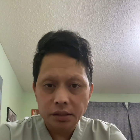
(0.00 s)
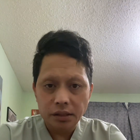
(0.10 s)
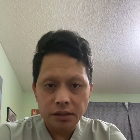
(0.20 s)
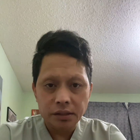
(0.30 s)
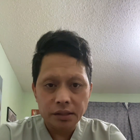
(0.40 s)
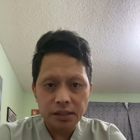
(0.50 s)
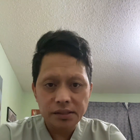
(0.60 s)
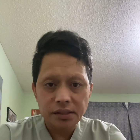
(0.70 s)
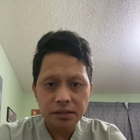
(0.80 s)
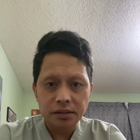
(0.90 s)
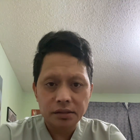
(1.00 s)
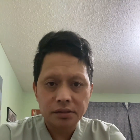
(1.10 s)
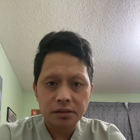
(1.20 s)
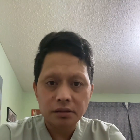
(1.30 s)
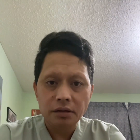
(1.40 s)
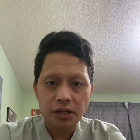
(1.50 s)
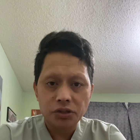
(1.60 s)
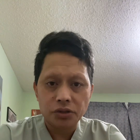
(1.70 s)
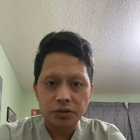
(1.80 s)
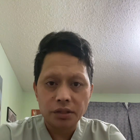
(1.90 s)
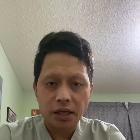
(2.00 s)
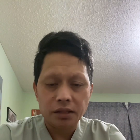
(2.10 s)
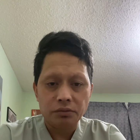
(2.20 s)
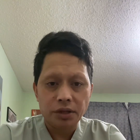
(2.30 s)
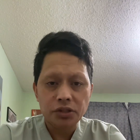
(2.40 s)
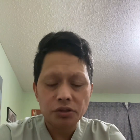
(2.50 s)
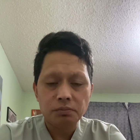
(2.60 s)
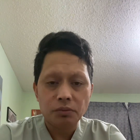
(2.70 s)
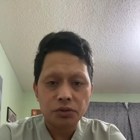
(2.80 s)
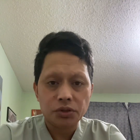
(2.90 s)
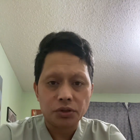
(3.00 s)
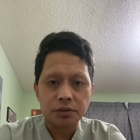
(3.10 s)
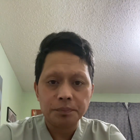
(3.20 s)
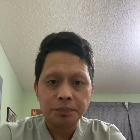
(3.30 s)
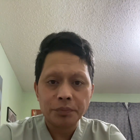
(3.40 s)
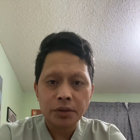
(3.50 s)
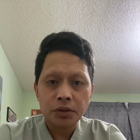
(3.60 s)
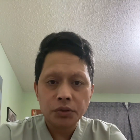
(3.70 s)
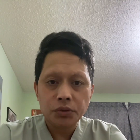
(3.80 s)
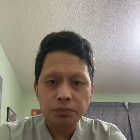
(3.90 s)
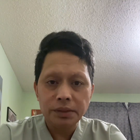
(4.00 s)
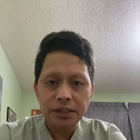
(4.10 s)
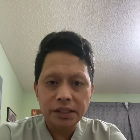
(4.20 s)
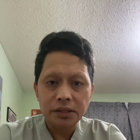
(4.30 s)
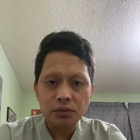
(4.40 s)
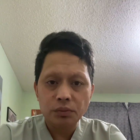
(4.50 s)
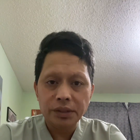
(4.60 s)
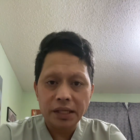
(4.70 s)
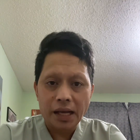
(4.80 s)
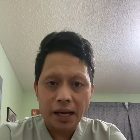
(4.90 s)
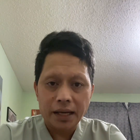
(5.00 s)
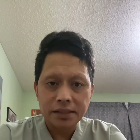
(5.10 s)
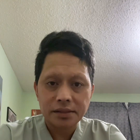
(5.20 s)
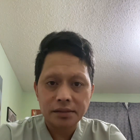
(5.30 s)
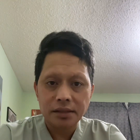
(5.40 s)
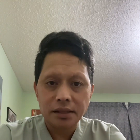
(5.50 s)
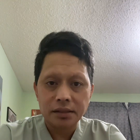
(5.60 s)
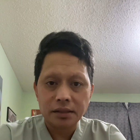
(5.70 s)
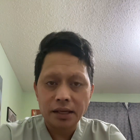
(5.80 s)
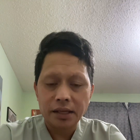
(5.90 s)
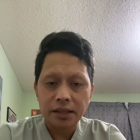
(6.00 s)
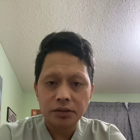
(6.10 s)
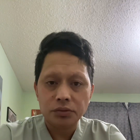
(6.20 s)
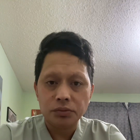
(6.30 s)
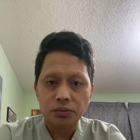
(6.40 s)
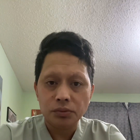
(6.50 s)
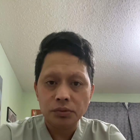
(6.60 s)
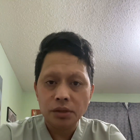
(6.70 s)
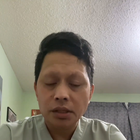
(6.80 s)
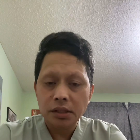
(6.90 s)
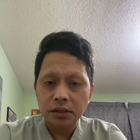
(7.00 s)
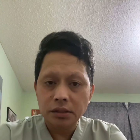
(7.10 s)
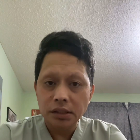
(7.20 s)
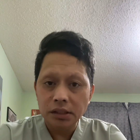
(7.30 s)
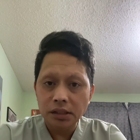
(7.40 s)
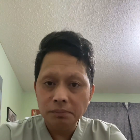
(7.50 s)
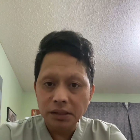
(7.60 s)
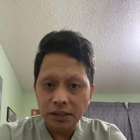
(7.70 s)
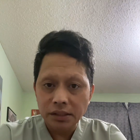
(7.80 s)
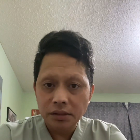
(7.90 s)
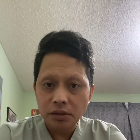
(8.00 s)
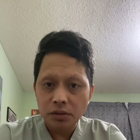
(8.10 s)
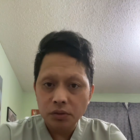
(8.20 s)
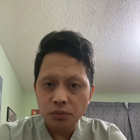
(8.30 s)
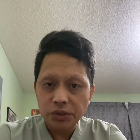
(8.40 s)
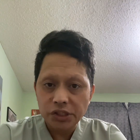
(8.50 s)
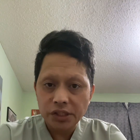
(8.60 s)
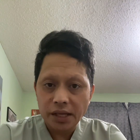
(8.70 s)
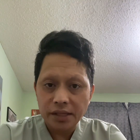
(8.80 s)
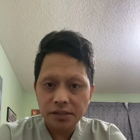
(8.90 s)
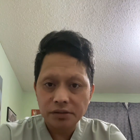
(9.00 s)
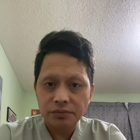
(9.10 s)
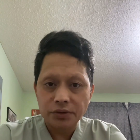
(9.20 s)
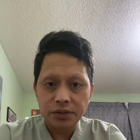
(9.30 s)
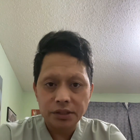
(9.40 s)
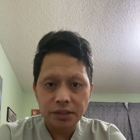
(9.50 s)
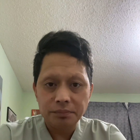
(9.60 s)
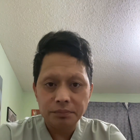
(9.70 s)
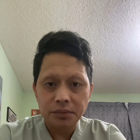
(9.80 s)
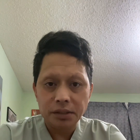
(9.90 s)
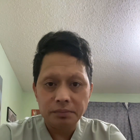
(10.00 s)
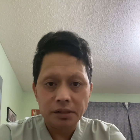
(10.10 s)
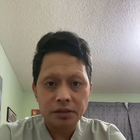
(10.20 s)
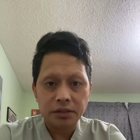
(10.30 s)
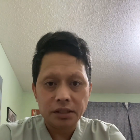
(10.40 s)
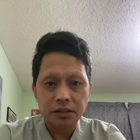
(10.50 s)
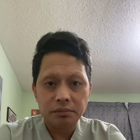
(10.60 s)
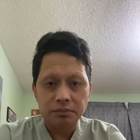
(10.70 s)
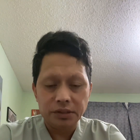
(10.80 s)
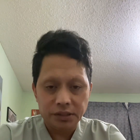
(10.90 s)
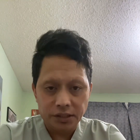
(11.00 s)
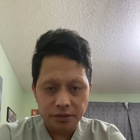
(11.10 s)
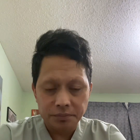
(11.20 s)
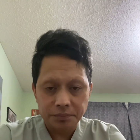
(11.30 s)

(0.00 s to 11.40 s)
increasing the circulation and range of motion. To begin, we ask the client to do DDB, which stands for Deep Diaphragmatic Breathing.